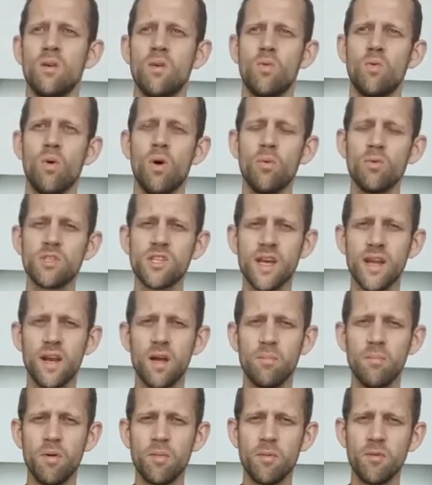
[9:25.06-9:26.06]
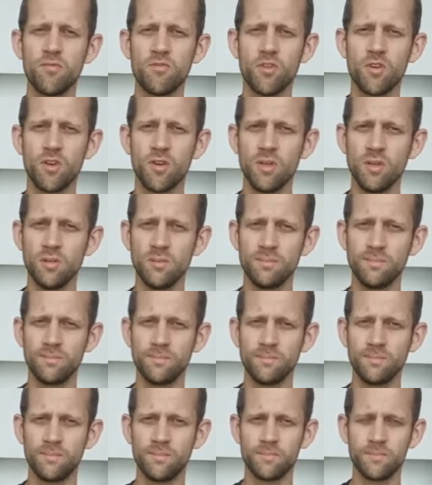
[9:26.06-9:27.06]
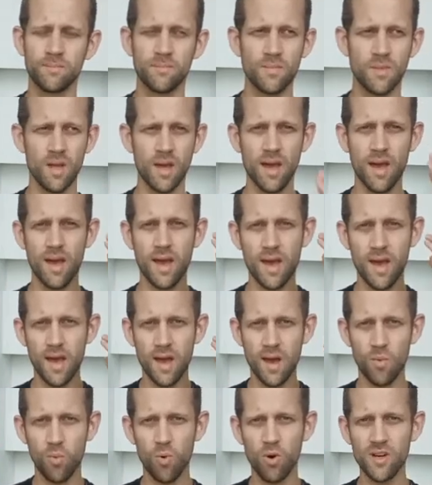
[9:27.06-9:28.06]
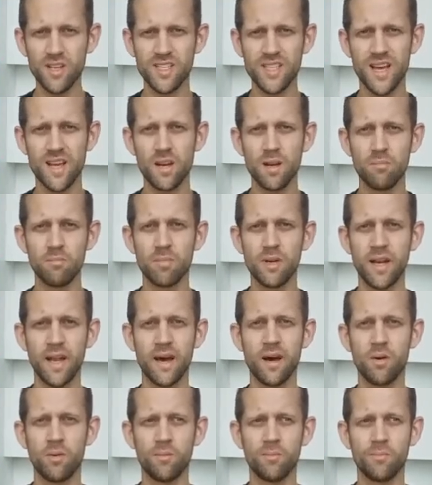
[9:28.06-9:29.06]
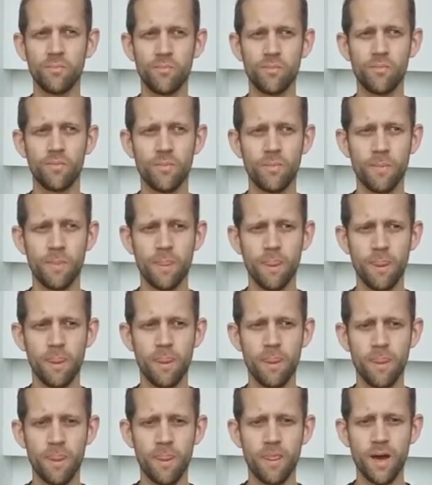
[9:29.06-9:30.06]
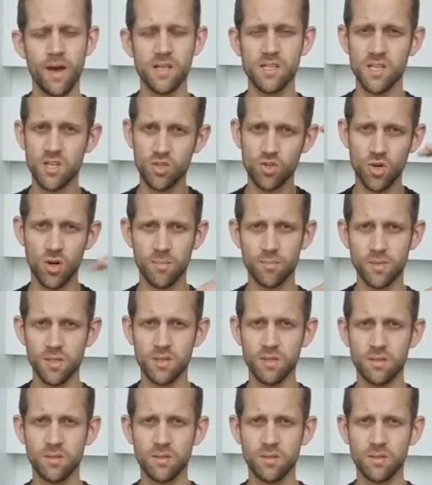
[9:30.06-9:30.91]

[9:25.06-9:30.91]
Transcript: What was that number before? What is that number now? Has it dropped?